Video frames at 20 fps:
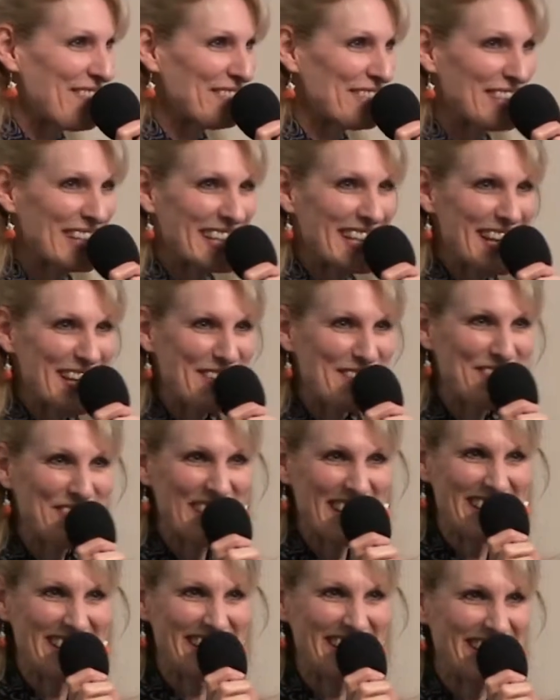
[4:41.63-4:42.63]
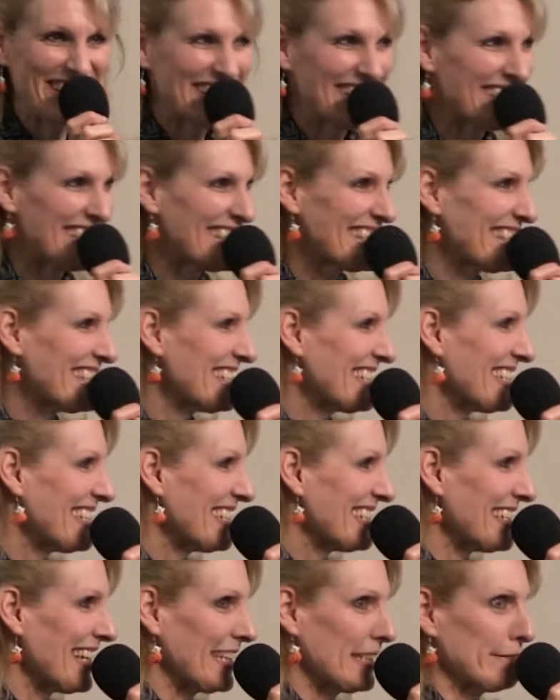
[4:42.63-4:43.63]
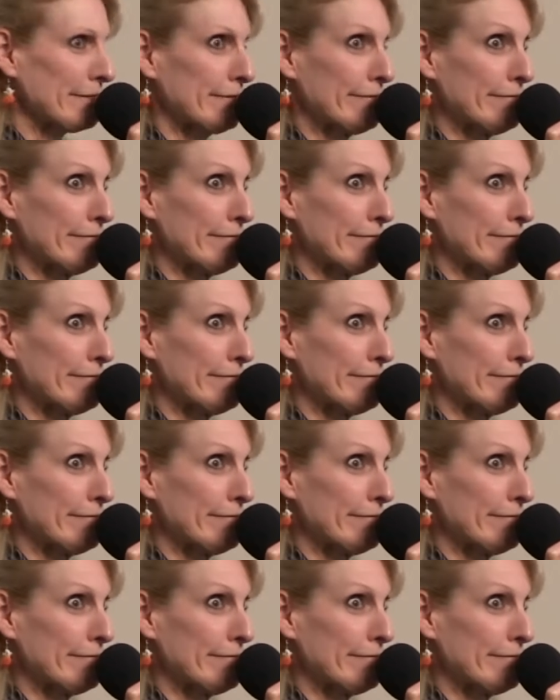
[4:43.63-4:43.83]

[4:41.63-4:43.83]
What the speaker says: I'm looking at your faces. Like,